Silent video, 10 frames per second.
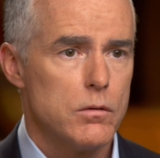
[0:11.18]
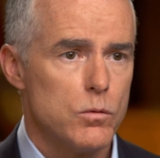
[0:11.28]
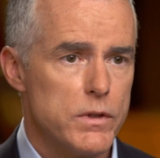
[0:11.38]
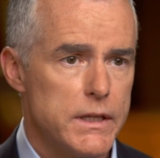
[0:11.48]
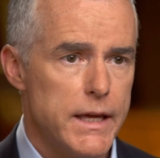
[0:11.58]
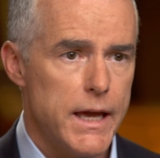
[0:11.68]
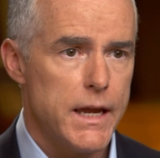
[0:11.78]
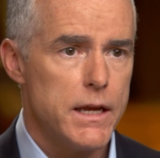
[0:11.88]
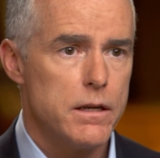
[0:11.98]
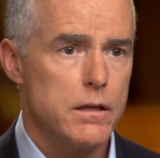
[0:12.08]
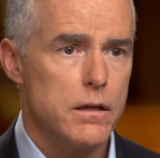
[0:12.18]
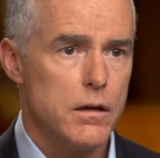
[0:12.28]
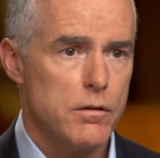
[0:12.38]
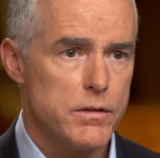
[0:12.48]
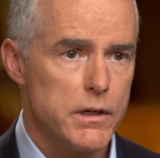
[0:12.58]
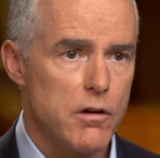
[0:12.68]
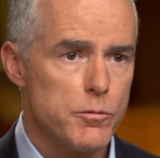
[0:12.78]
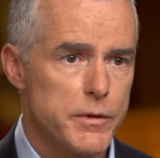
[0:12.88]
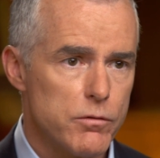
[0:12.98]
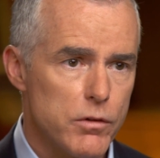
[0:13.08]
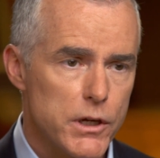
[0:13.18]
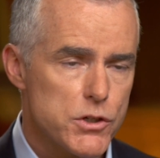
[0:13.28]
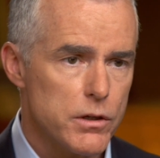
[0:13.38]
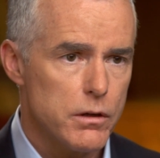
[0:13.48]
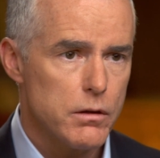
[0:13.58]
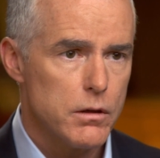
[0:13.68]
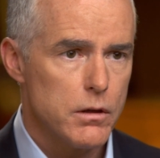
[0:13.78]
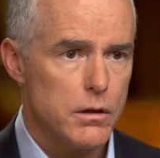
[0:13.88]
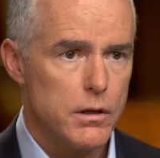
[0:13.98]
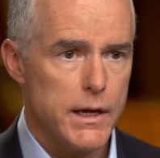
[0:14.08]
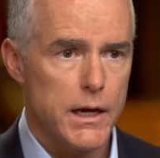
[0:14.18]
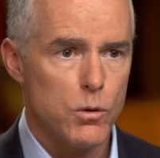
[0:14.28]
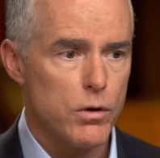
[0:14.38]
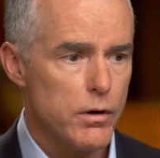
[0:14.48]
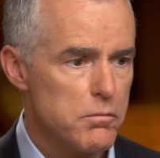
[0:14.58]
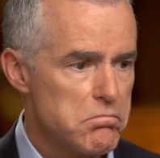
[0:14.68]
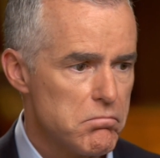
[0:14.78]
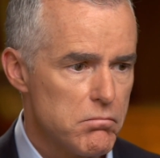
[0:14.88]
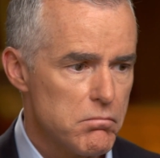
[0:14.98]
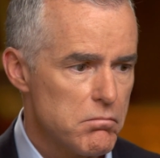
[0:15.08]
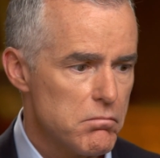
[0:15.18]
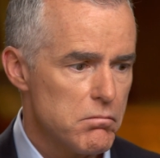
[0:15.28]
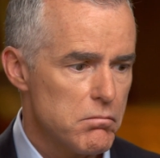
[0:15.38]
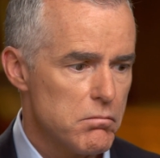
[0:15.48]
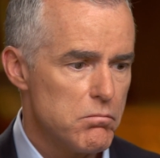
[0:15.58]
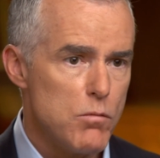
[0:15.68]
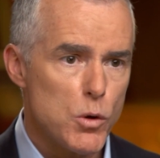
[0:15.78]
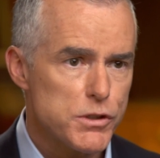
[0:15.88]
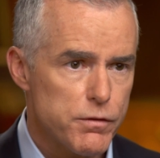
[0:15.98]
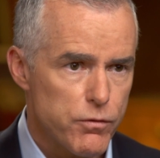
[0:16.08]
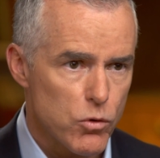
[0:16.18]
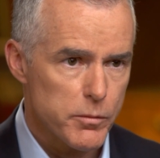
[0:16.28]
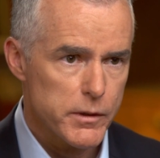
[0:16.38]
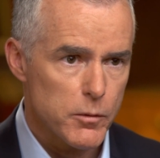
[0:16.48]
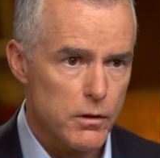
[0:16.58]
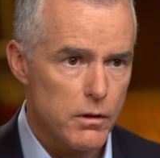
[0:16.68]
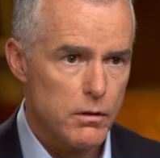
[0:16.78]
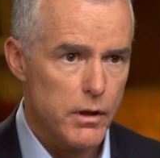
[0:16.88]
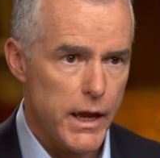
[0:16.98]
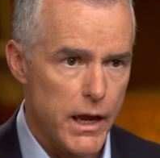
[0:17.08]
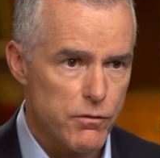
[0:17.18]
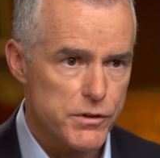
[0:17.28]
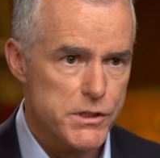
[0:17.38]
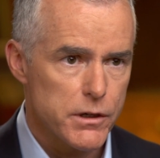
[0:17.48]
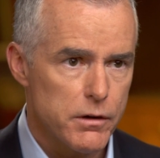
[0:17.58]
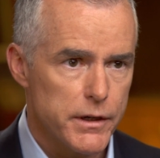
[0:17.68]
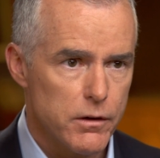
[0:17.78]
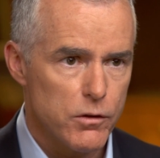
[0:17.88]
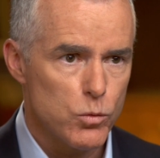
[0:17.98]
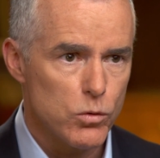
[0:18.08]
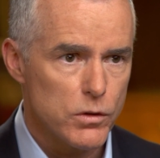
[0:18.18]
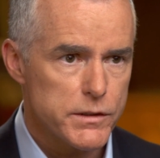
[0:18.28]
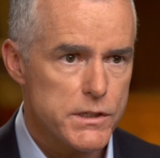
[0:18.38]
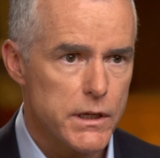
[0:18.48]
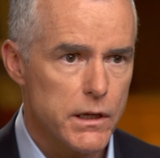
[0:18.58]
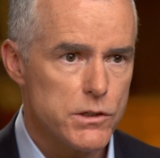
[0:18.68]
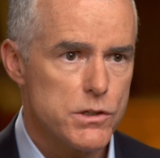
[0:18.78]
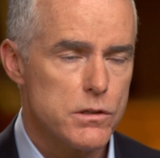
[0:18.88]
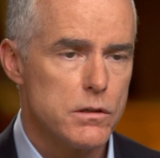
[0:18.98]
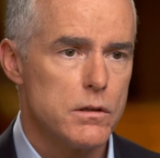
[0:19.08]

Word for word: with the aid of the government of Russia, our most formidable adversary on the world stage.